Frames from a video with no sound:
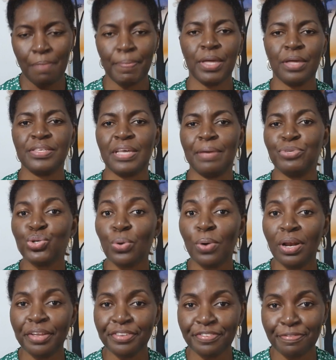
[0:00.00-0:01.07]
because I'm sure
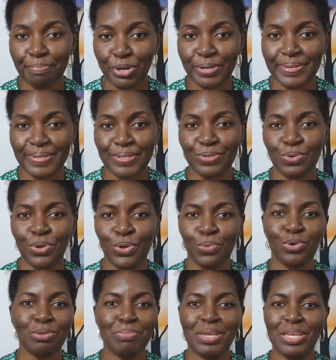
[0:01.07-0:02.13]
a lot of persons
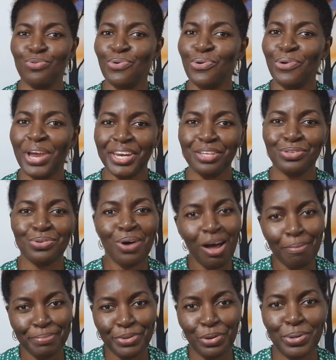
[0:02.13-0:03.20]
would be ready to
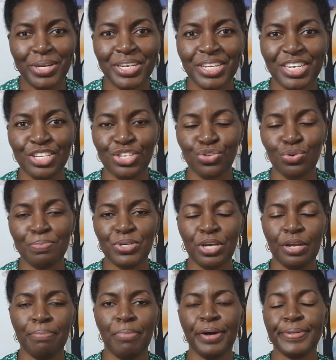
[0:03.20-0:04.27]
hop down in the
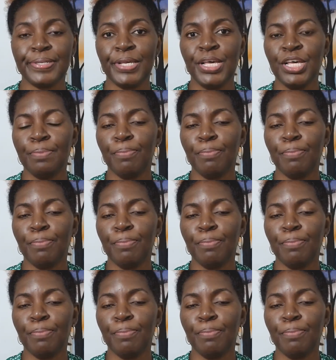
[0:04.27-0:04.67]
description box.